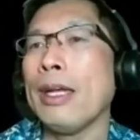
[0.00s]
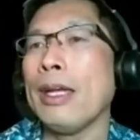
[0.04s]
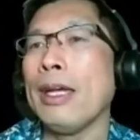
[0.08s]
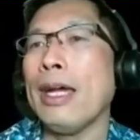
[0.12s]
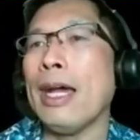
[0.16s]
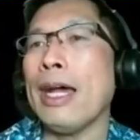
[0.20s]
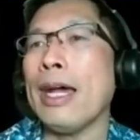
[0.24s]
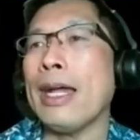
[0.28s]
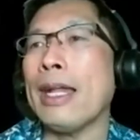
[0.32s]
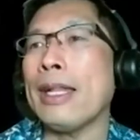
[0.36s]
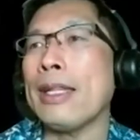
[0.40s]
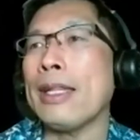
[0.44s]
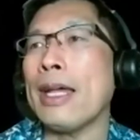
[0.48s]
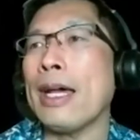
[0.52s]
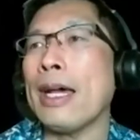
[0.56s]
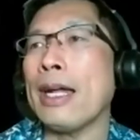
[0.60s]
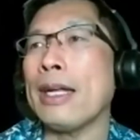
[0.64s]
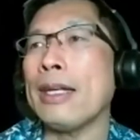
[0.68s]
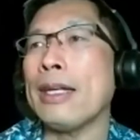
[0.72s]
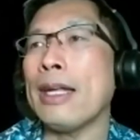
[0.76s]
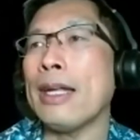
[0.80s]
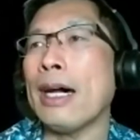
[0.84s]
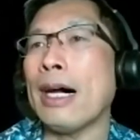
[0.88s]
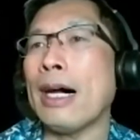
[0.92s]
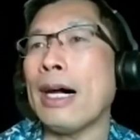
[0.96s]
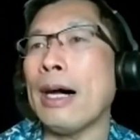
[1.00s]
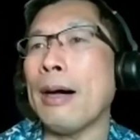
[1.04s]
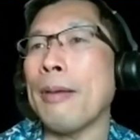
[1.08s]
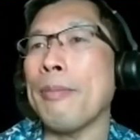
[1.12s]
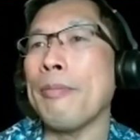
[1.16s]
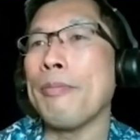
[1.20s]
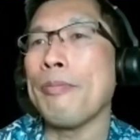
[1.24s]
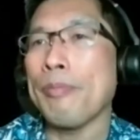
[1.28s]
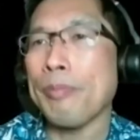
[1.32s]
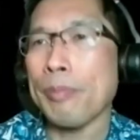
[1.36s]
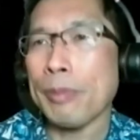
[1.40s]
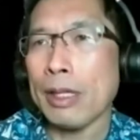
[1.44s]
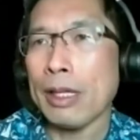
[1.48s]
And then um,
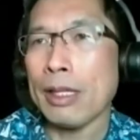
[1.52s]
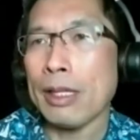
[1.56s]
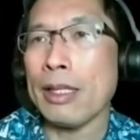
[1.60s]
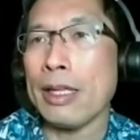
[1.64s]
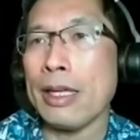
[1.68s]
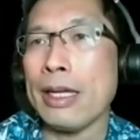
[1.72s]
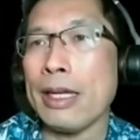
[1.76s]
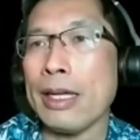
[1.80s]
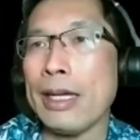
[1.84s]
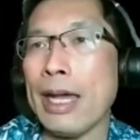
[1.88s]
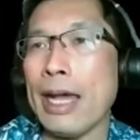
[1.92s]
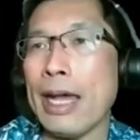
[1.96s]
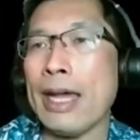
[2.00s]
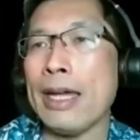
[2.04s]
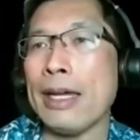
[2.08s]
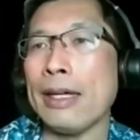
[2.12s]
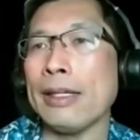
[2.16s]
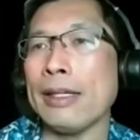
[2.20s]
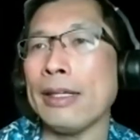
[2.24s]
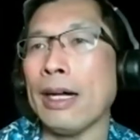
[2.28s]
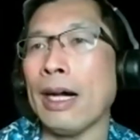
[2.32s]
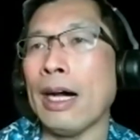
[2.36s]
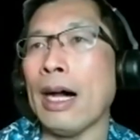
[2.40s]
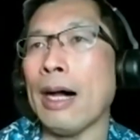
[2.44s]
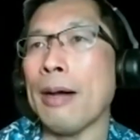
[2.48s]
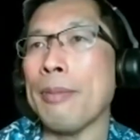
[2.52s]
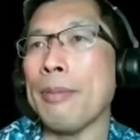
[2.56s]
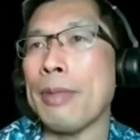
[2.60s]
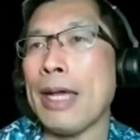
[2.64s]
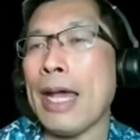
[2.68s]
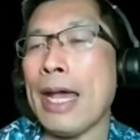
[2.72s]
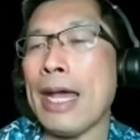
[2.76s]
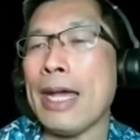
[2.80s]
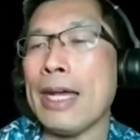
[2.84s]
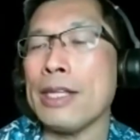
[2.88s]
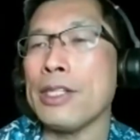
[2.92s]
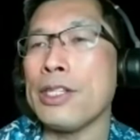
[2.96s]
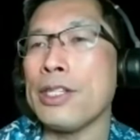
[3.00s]
the, a, uh, the
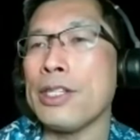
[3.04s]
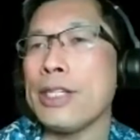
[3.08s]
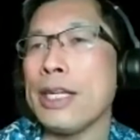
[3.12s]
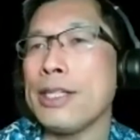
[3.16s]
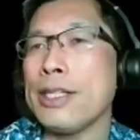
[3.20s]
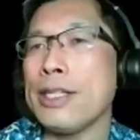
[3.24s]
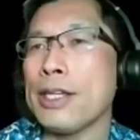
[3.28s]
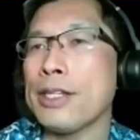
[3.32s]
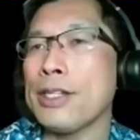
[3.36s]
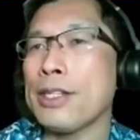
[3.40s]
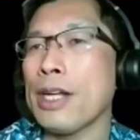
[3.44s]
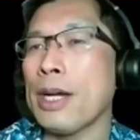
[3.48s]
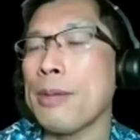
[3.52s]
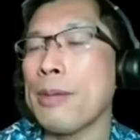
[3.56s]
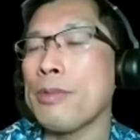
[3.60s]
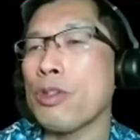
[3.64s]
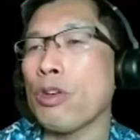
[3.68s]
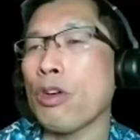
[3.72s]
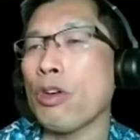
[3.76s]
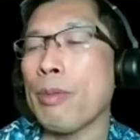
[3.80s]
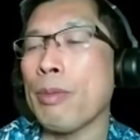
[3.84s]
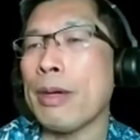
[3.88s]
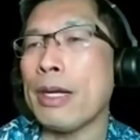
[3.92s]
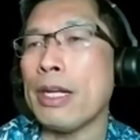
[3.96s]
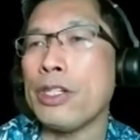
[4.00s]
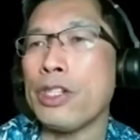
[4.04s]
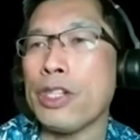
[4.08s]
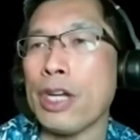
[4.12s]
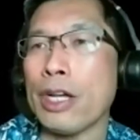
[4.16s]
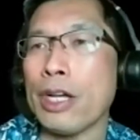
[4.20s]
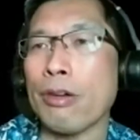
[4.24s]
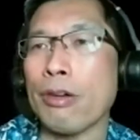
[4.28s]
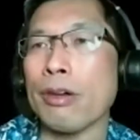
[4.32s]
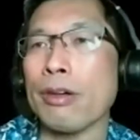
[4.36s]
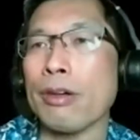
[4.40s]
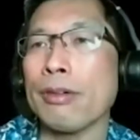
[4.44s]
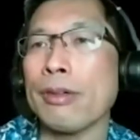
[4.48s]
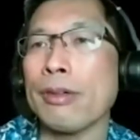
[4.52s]
A and C systems orbit each
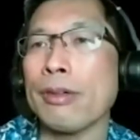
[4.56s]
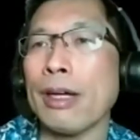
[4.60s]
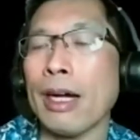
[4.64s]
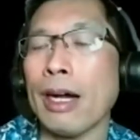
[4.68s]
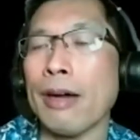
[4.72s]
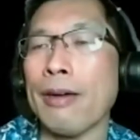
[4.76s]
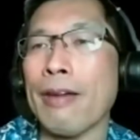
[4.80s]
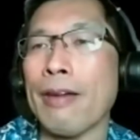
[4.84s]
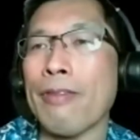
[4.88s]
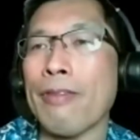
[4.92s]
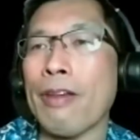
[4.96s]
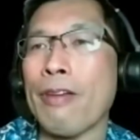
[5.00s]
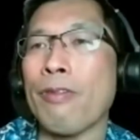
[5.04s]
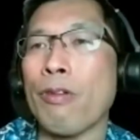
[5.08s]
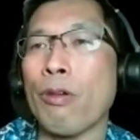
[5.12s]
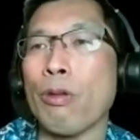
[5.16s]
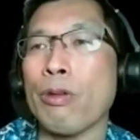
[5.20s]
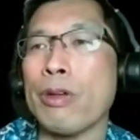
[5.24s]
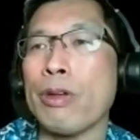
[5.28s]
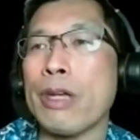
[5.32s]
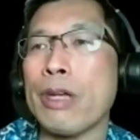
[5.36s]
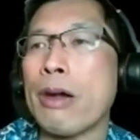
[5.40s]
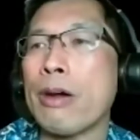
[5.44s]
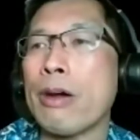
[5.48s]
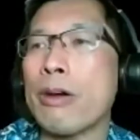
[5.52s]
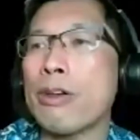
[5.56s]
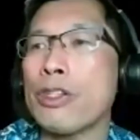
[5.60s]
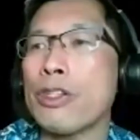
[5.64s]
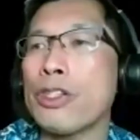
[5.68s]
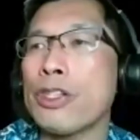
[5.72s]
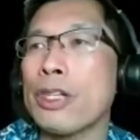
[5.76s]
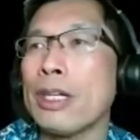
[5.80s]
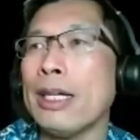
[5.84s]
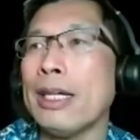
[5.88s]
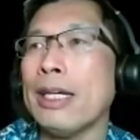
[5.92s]
other uh, every four years.